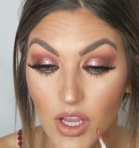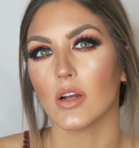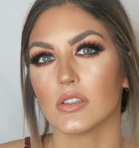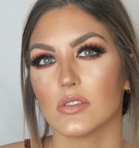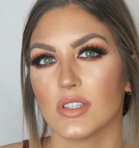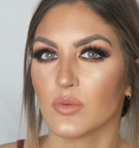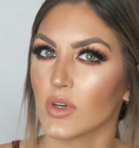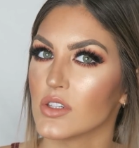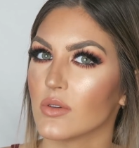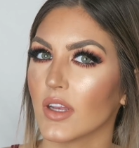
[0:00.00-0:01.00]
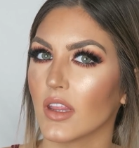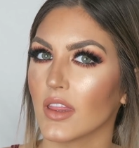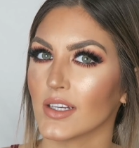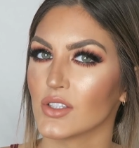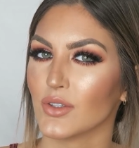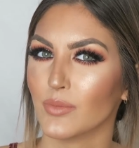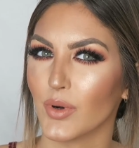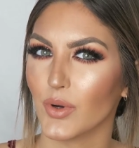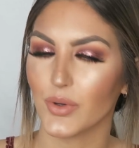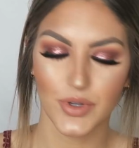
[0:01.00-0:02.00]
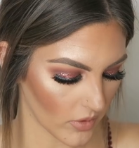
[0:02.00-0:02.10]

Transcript: I also didn't want to do anything too bold.